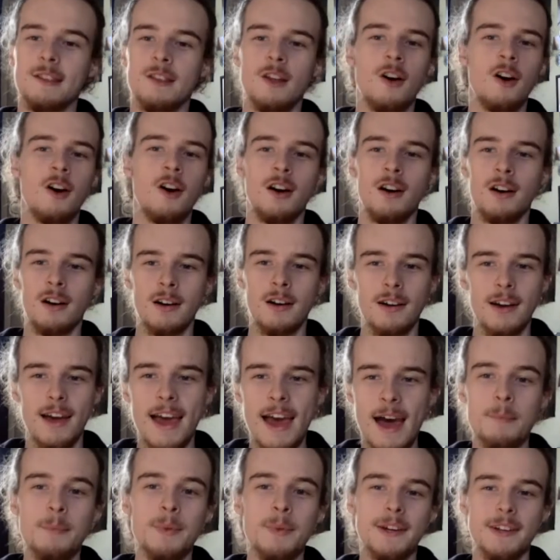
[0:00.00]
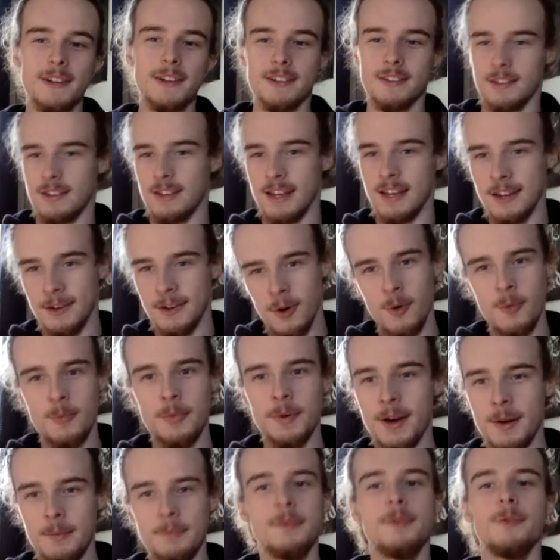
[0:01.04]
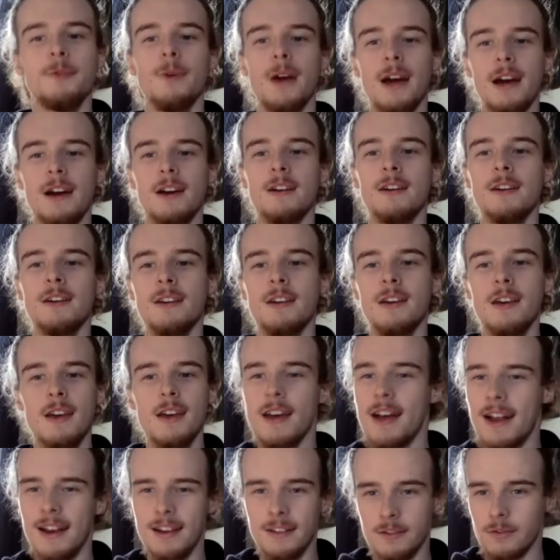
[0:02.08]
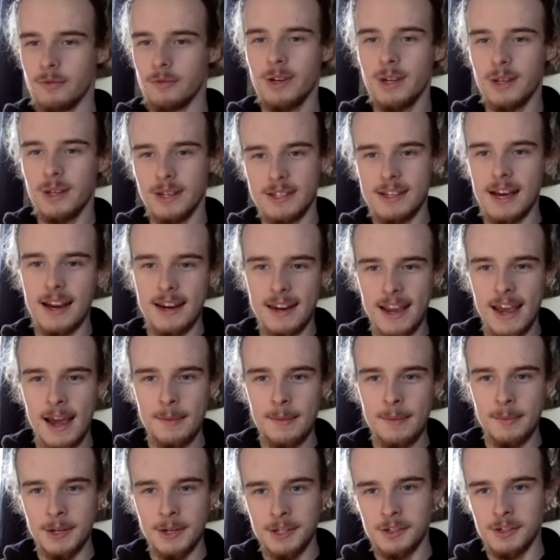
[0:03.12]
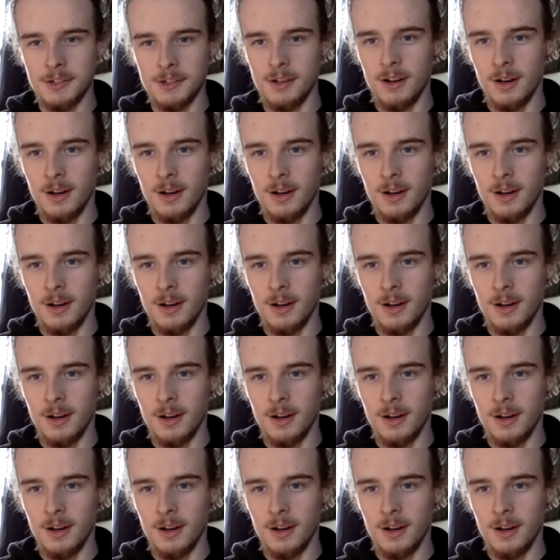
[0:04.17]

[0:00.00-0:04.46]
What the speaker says: long epic to like open up the record. And it's a really dynamic song,